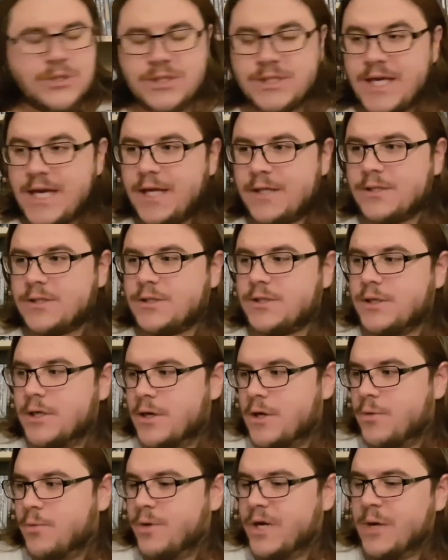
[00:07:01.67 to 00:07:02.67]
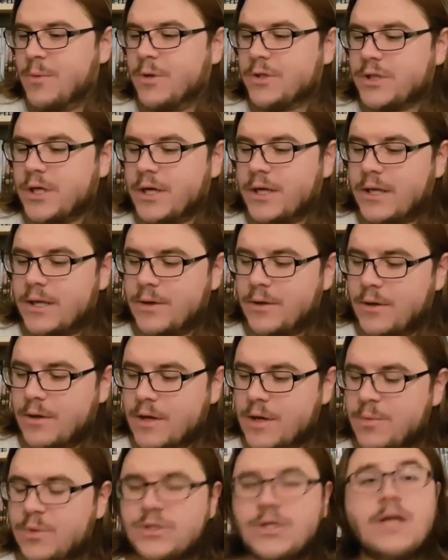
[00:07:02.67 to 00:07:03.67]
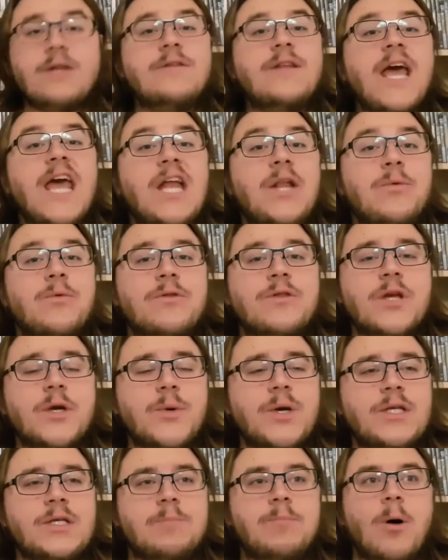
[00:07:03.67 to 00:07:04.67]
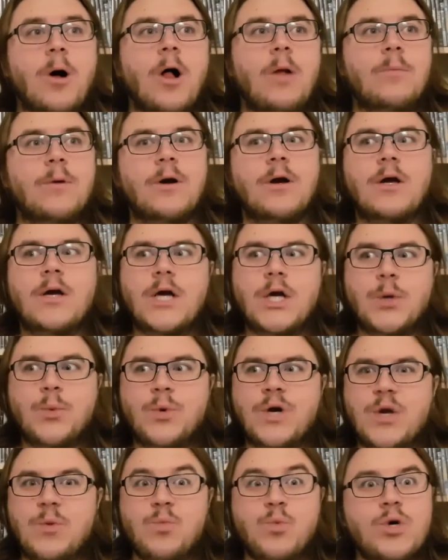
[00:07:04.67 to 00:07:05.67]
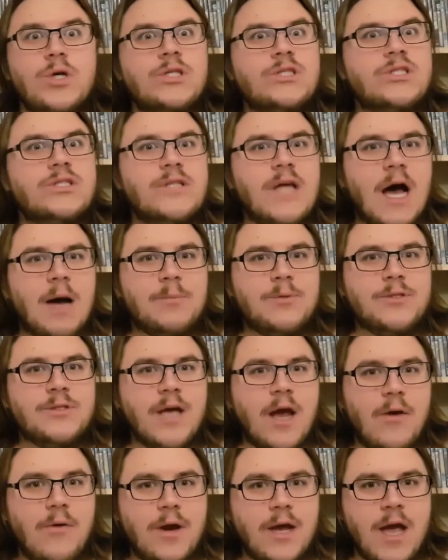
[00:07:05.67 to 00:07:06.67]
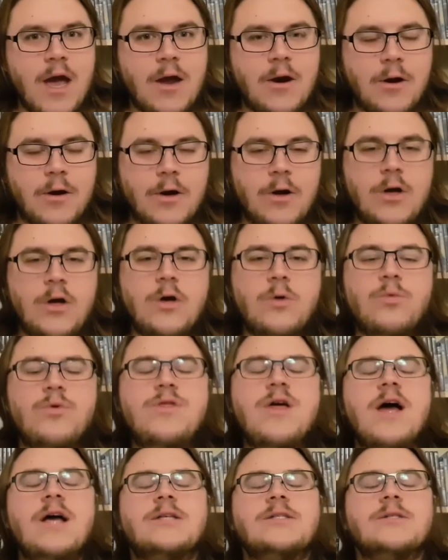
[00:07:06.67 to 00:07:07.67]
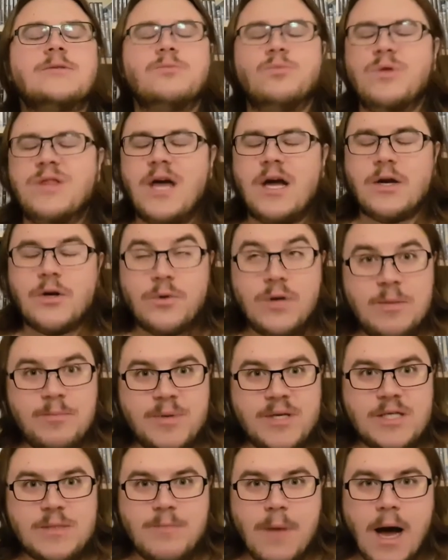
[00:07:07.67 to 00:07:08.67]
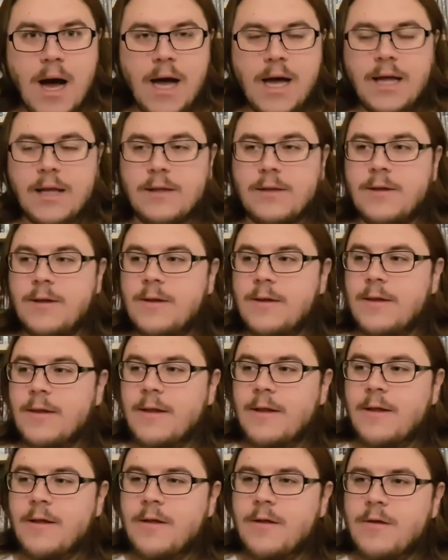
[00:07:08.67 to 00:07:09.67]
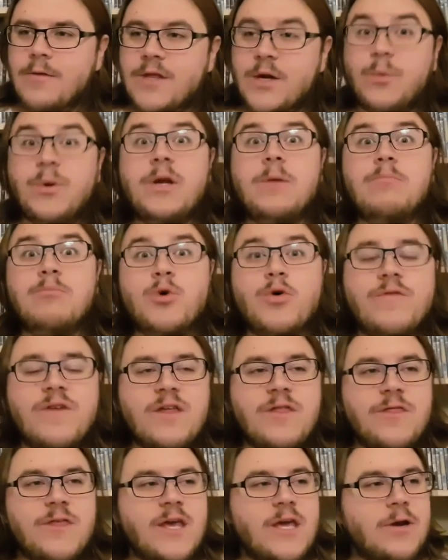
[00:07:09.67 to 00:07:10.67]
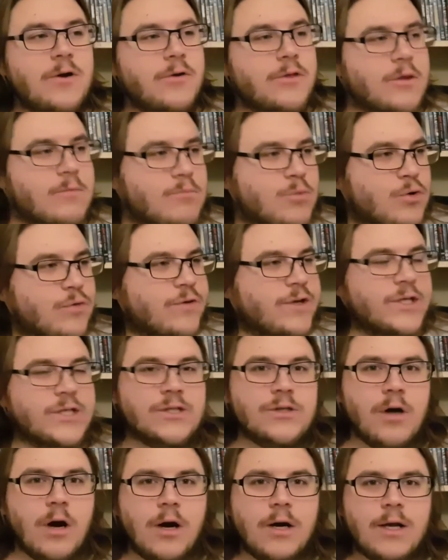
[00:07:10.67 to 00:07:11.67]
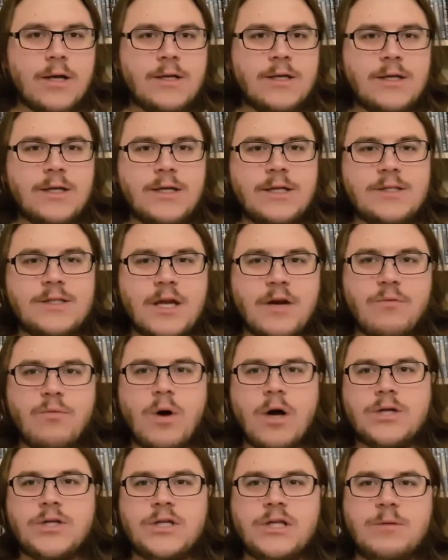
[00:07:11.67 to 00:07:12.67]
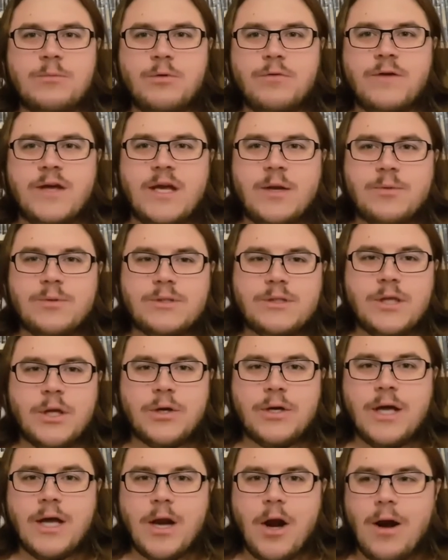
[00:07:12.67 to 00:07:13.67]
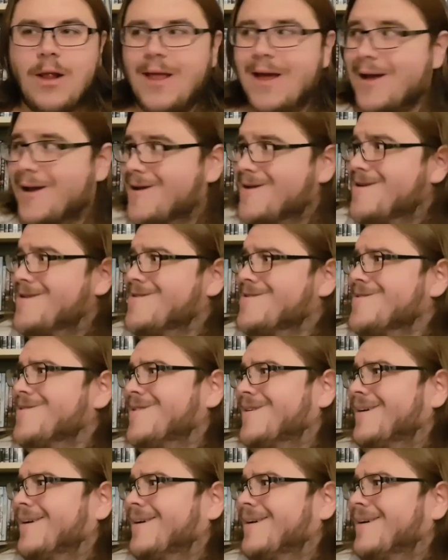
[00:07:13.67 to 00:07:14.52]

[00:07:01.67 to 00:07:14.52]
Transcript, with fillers: And there were scenes when he was on a he was on a date with Teresa Palmer, where he wouldn't stop staring at her with that with that creepy smile. They were in a movie theater. The movie started. Instead of watching the movie, he was looking at her like.